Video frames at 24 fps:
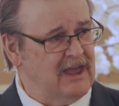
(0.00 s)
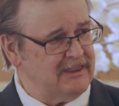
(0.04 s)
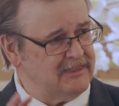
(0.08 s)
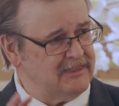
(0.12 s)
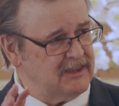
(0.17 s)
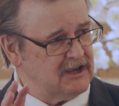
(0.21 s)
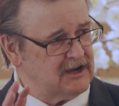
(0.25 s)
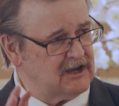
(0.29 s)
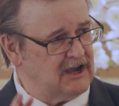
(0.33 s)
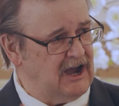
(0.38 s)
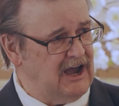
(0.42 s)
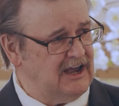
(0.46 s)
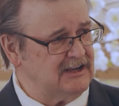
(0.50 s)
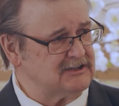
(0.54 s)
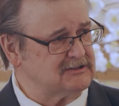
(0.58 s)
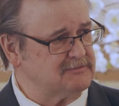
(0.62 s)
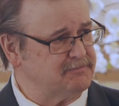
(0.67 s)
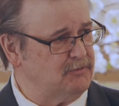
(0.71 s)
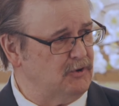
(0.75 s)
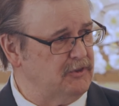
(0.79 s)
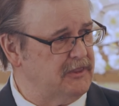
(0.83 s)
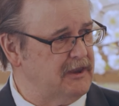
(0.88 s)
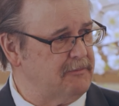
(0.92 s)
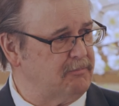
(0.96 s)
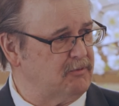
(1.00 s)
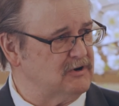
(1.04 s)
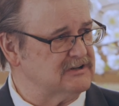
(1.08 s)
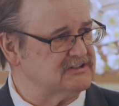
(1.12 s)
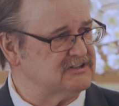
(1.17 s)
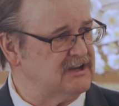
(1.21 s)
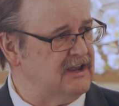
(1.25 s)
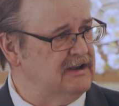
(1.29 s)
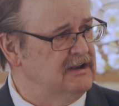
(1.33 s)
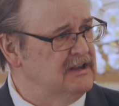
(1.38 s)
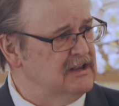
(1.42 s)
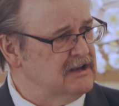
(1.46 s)
and the gospel they
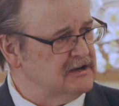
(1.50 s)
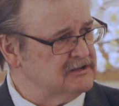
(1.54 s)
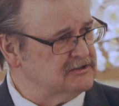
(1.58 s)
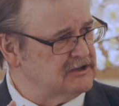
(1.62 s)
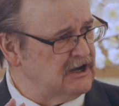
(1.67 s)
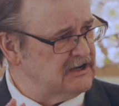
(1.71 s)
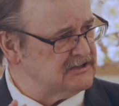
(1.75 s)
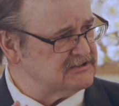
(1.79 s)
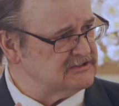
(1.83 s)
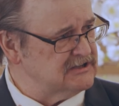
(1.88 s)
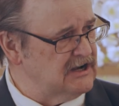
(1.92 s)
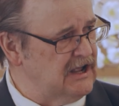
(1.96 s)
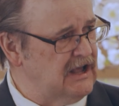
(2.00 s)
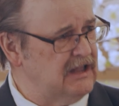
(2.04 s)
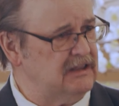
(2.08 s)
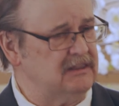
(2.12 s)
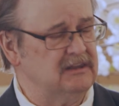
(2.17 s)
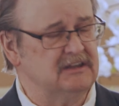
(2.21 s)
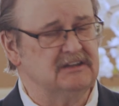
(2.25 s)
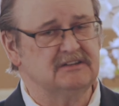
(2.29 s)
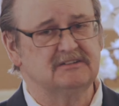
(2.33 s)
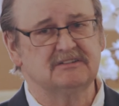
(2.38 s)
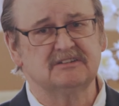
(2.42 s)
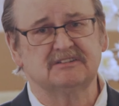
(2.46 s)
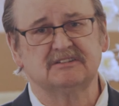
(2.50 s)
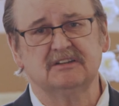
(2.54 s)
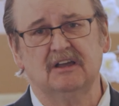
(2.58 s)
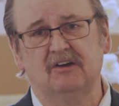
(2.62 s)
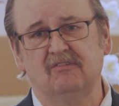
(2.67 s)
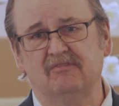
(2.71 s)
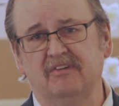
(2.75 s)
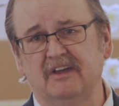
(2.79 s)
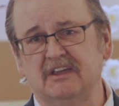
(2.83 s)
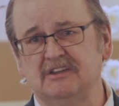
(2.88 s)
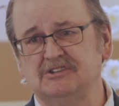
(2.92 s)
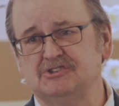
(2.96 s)
present does not lead to
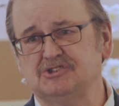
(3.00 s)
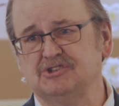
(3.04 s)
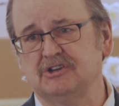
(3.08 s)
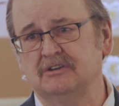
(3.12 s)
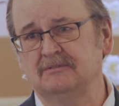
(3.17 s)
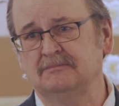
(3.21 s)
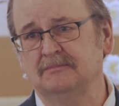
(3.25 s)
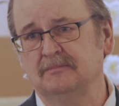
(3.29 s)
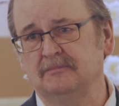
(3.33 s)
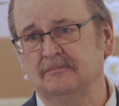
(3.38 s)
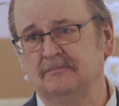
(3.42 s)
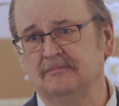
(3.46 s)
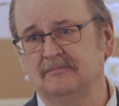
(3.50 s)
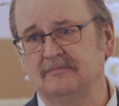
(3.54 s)
salvation.